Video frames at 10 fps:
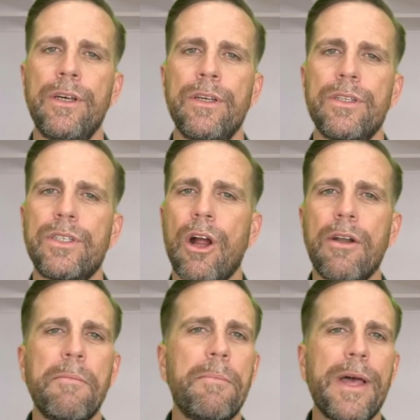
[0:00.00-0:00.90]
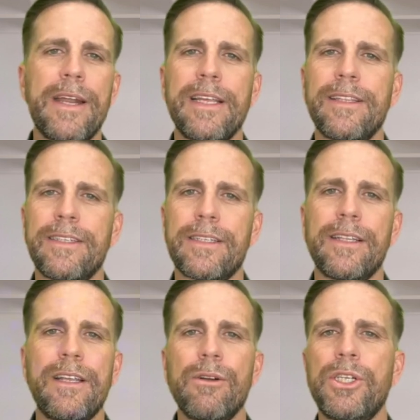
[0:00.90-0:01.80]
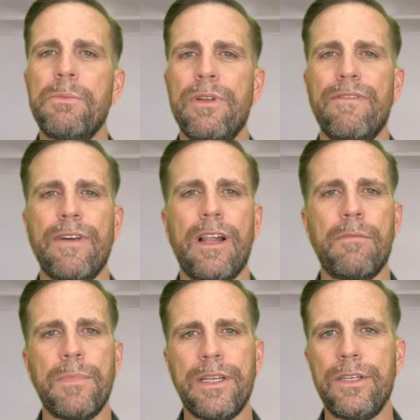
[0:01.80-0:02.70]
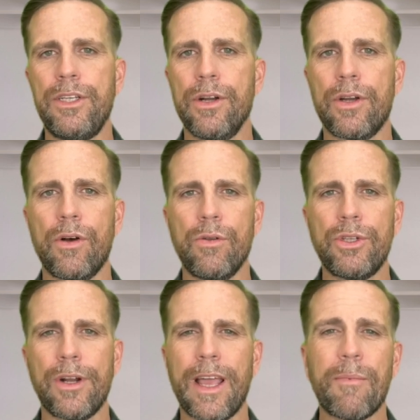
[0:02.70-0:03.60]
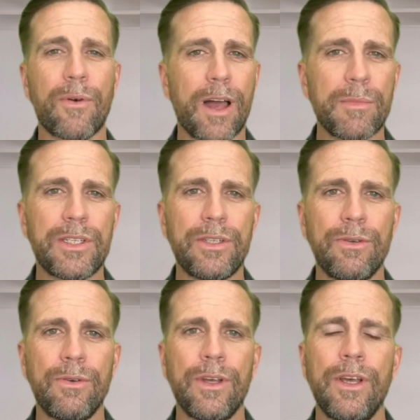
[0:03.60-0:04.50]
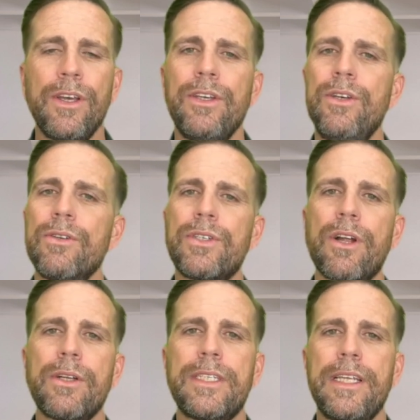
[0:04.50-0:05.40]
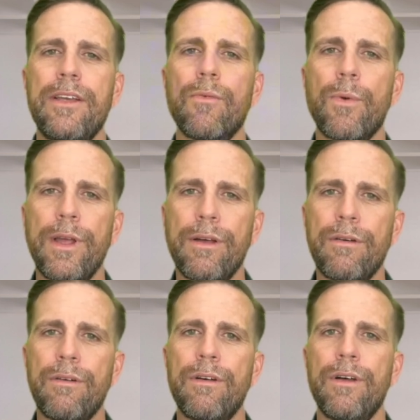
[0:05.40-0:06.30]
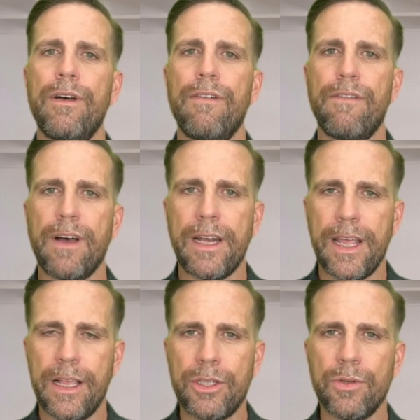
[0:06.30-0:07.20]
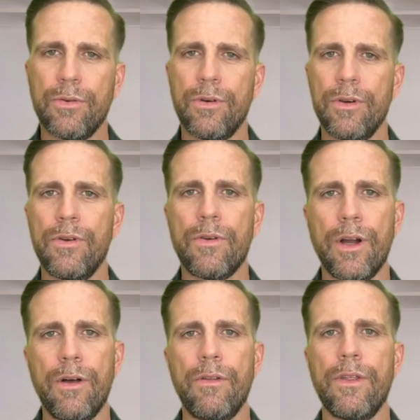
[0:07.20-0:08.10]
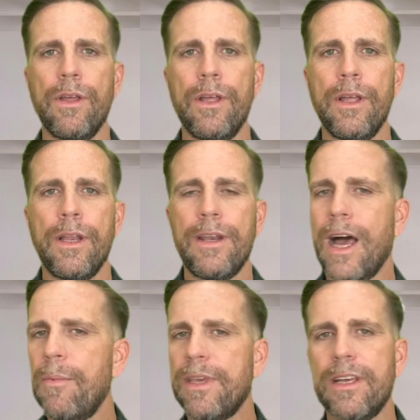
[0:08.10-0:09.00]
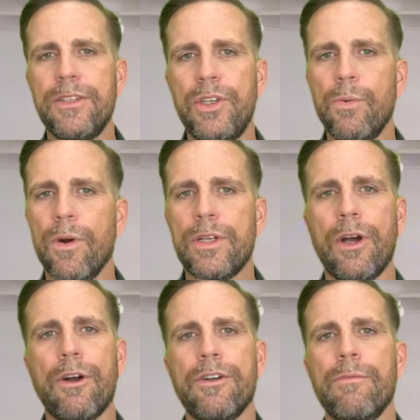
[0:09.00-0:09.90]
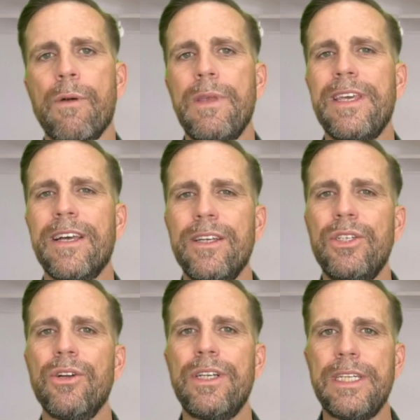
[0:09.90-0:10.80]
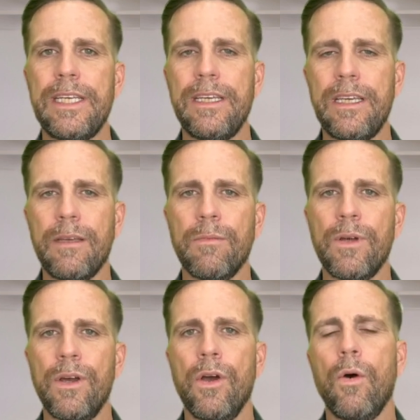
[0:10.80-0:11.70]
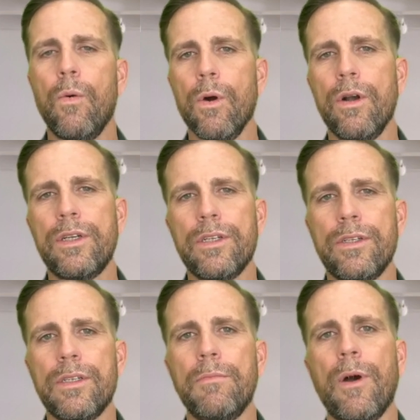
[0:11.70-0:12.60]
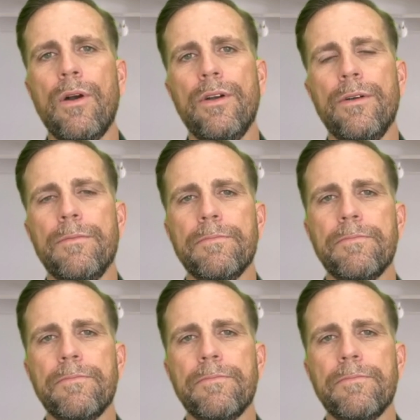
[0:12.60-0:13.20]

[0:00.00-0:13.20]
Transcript: Start embedding this leadership development into your culture, and I promise you, you'll start seeing real financial growth. Not because you worked harder, but because your team worked smarter.